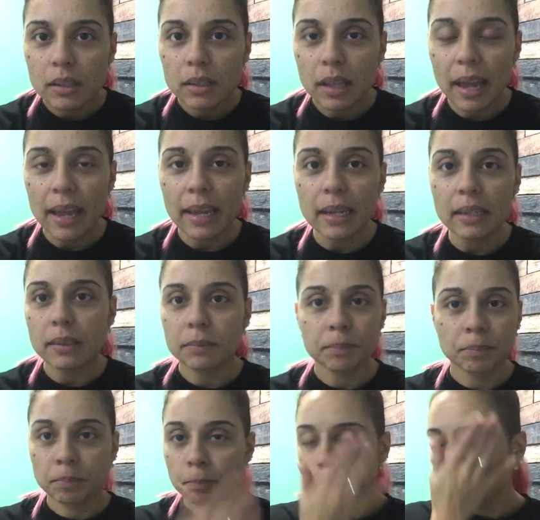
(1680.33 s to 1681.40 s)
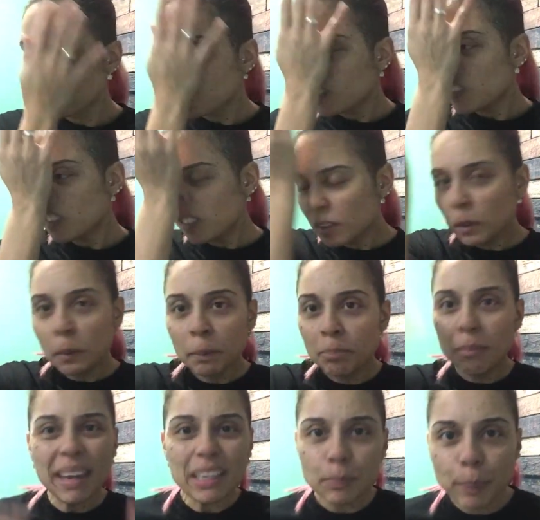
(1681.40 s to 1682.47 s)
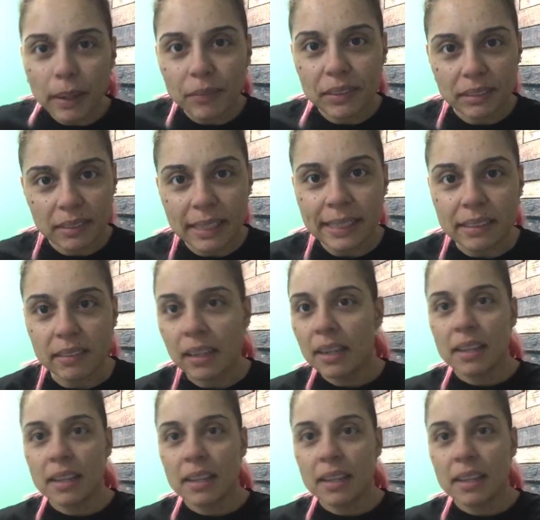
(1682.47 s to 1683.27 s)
like makes perfect sense.